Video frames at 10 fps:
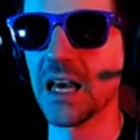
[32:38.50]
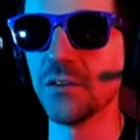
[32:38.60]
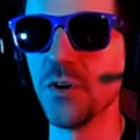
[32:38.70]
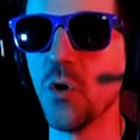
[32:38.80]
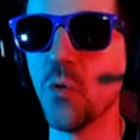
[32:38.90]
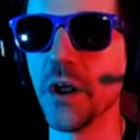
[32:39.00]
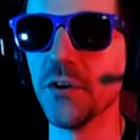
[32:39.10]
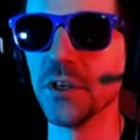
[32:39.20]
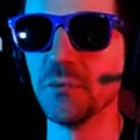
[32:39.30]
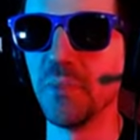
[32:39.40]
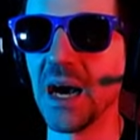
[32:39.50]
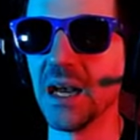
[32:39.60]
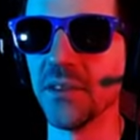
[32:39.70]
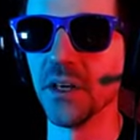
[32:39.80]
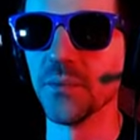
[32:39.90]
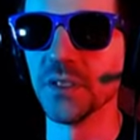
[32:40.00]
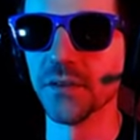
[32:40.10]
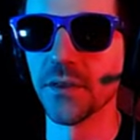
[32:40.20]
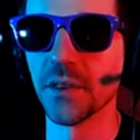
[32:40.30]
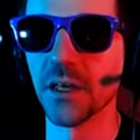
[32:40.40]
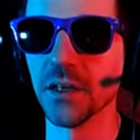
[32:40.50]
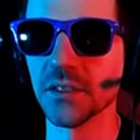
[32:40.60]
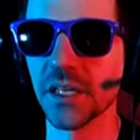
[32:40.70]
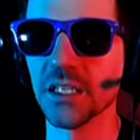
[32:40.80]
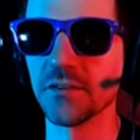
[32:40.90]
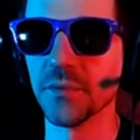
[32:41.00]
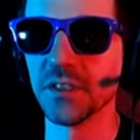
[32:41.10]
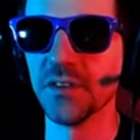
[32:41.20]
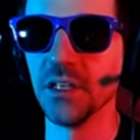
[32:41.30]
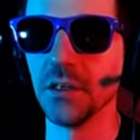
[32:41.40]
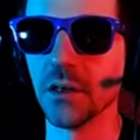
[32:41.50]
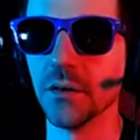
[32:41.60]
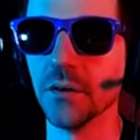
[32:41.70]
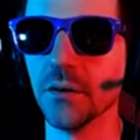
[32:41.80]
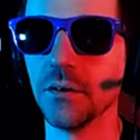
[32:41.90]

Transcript: I don't know where you can buy them is the thing, aside from this Neko.